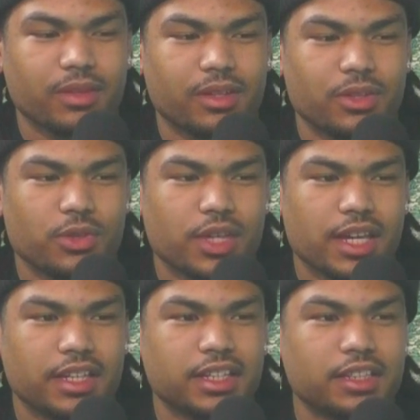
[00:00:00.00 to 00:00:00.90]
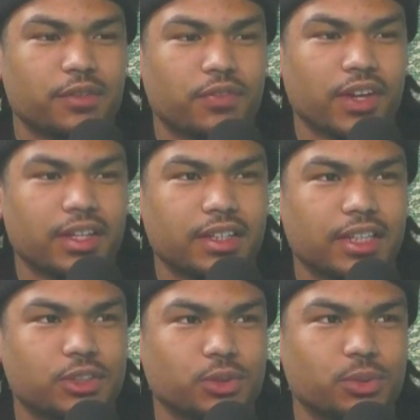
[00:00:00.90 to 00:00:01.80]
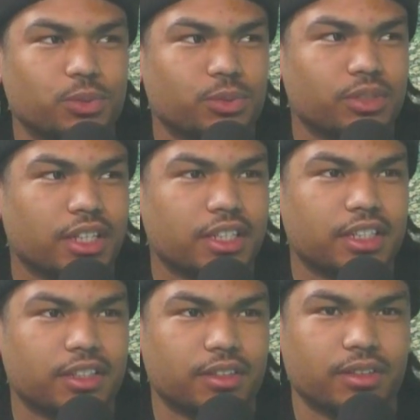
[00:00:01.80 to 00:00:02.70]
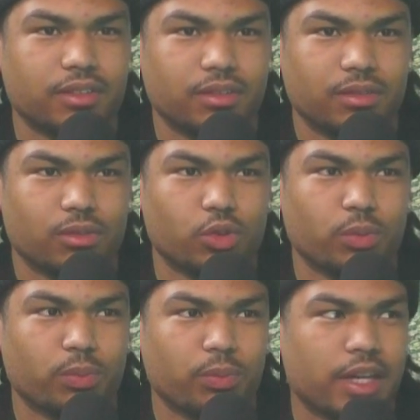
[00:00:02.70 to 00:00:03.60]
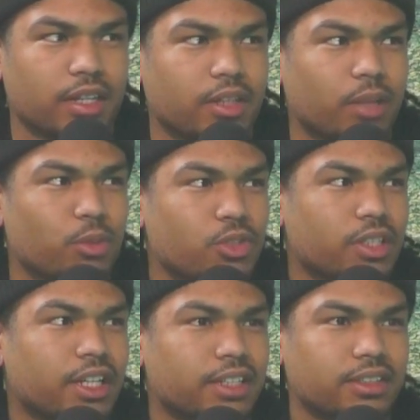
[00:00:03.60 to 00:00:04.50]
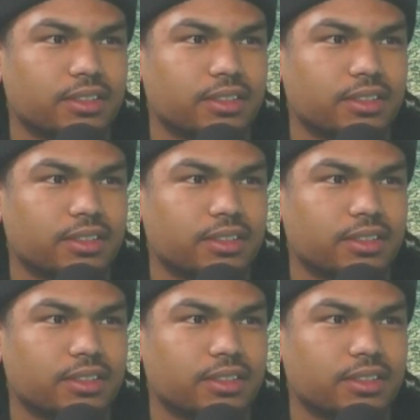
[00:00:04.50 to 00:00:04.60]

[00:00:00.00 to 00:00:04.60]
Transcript: you can't get the feeling that you can get through making like music like